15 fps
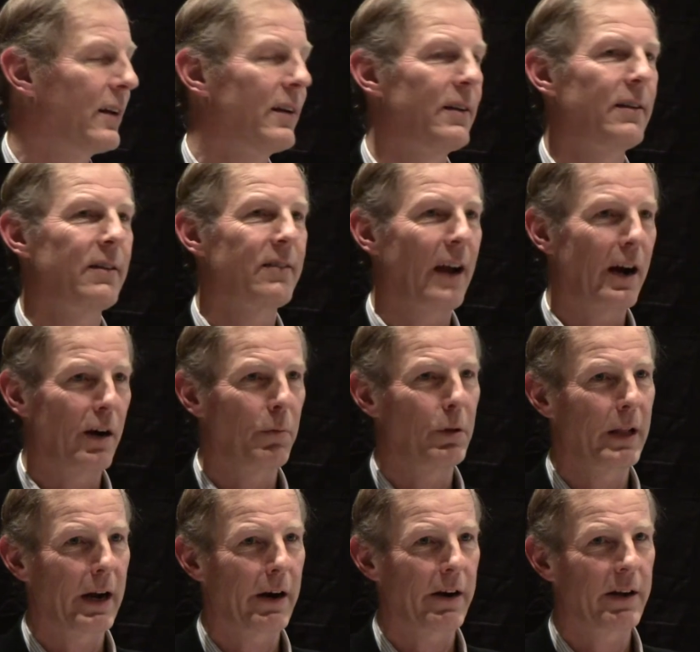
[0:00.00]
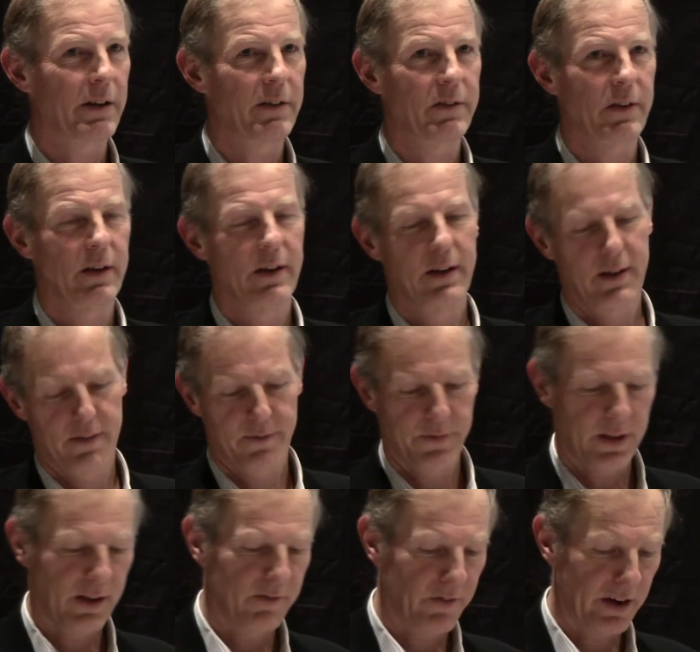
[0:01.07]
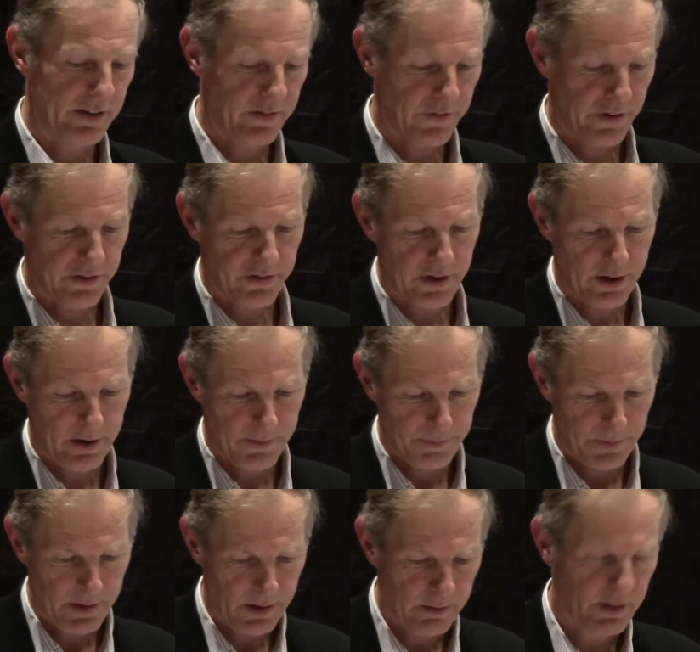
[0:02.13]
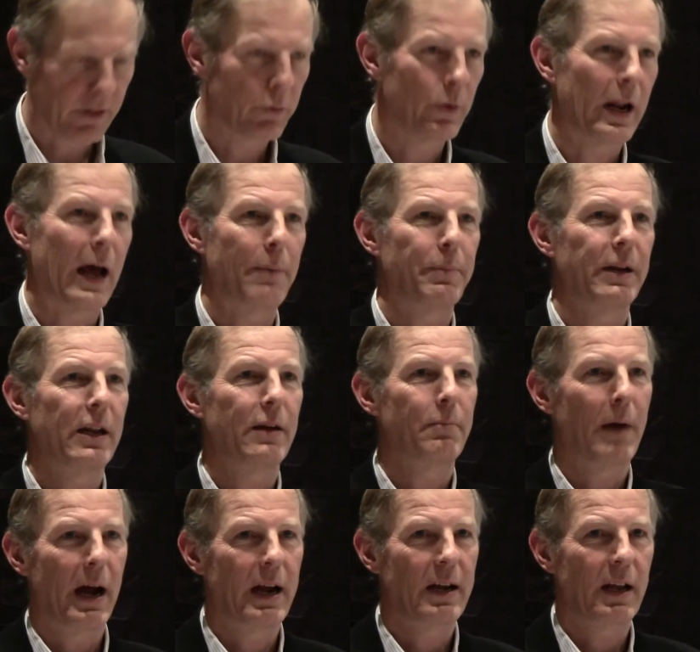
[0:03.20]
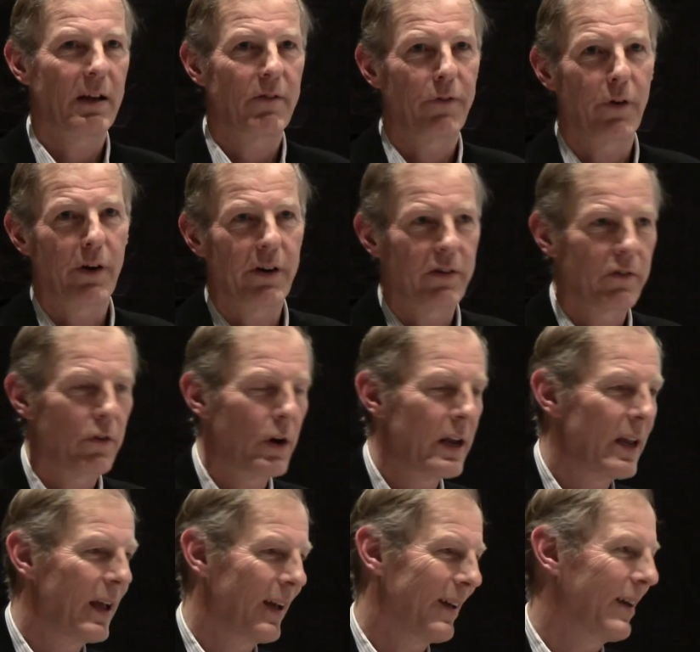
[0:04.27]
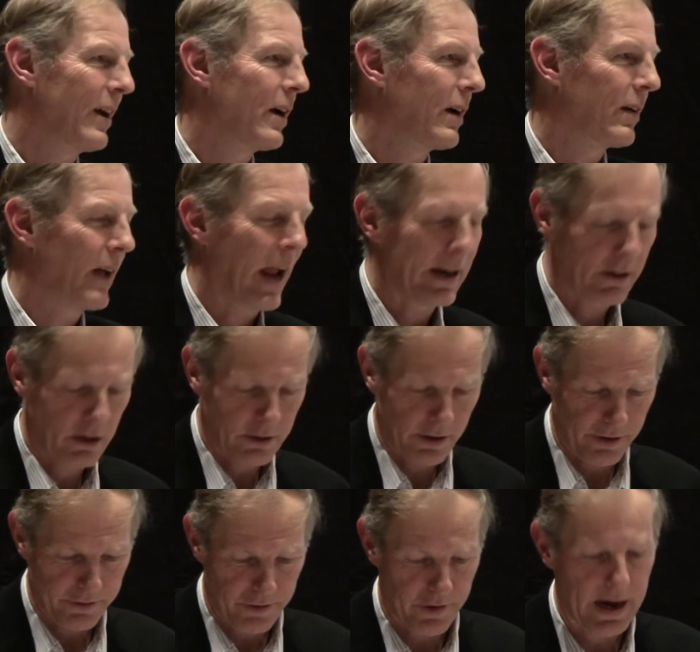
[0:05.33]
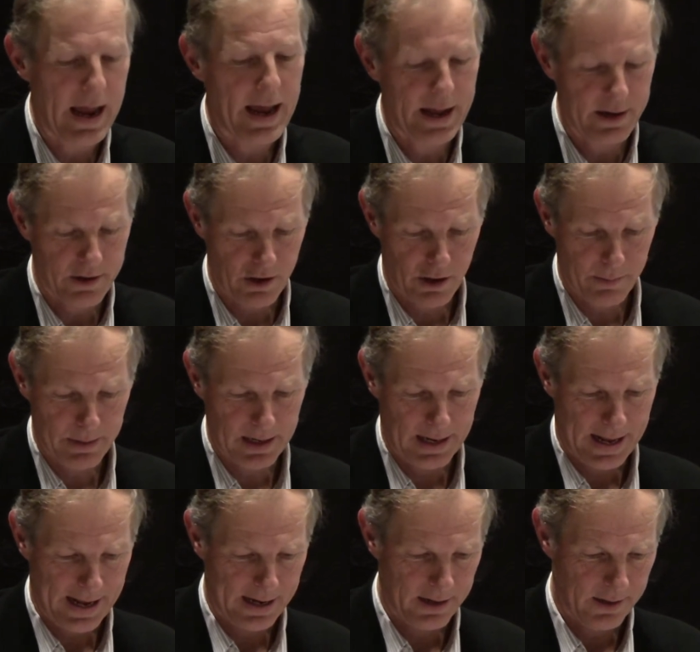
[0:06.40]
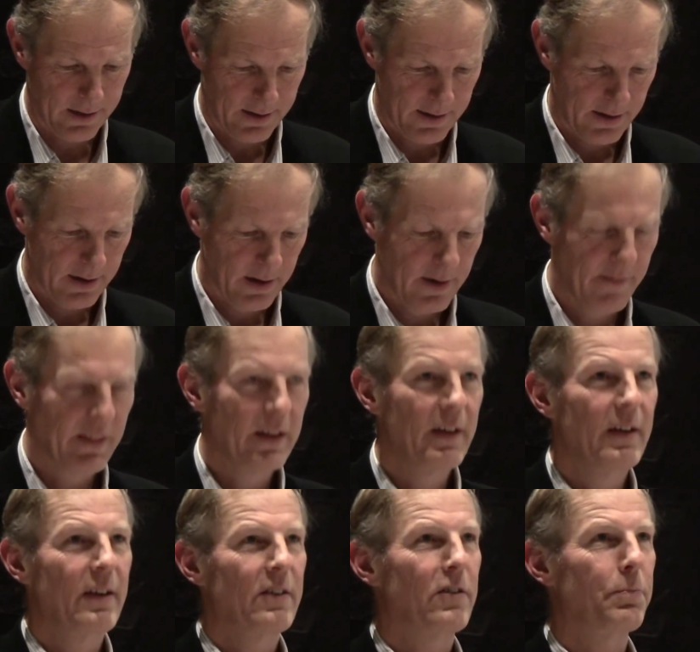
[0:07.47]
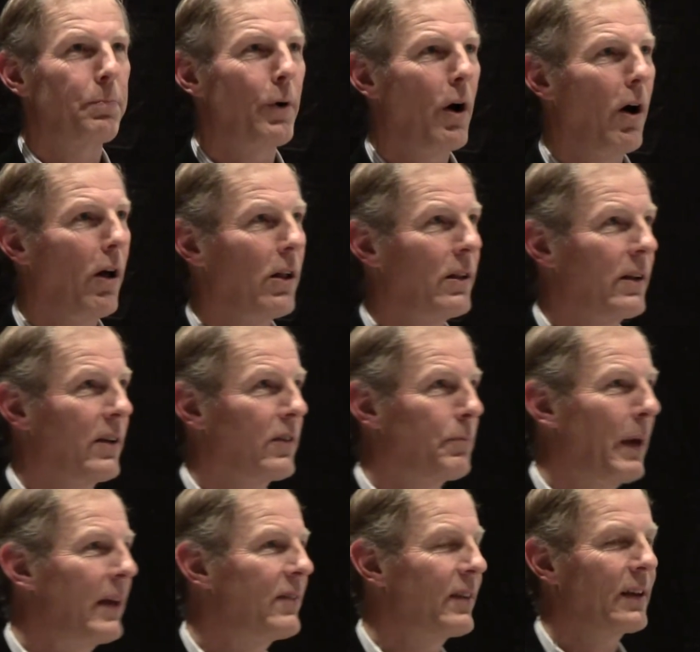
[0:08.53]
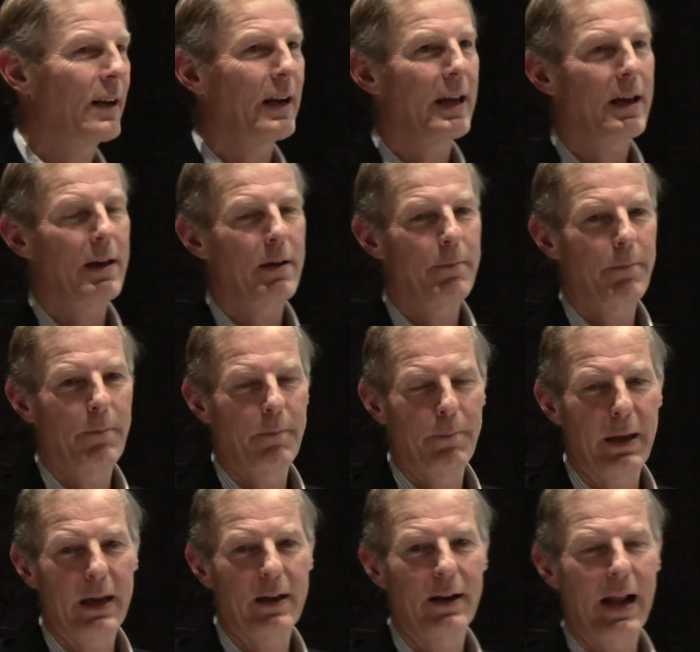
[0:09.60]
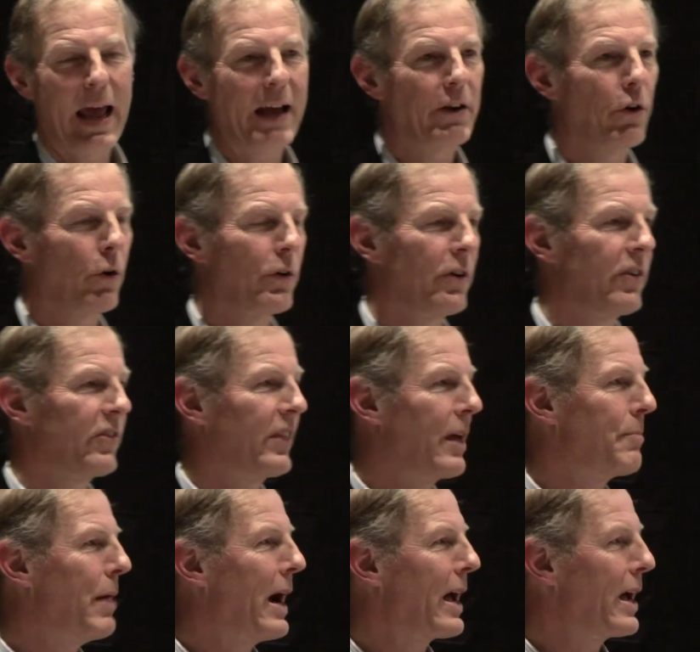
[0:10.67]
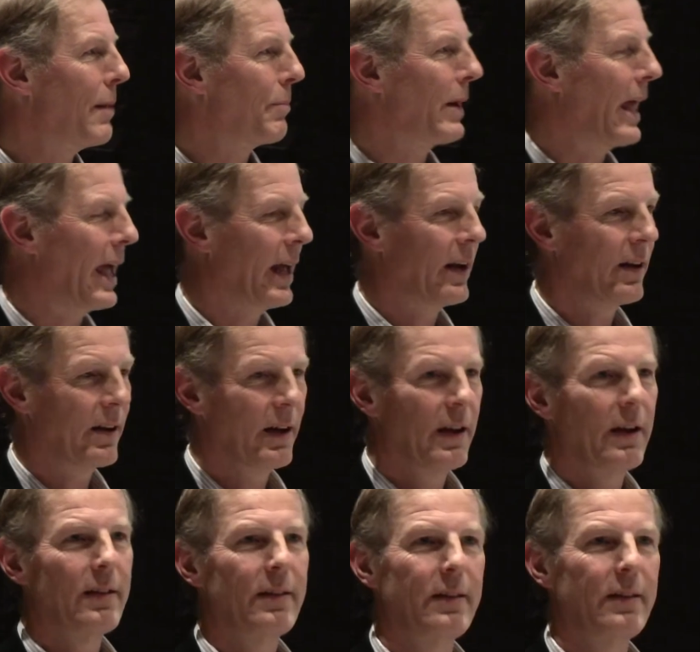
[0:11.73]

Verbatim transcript: in desirable areas and vice versa. This would happen in mining, forestry, uh, agriculture, and urban land. Sprawl is basically big landowners. They buy up land.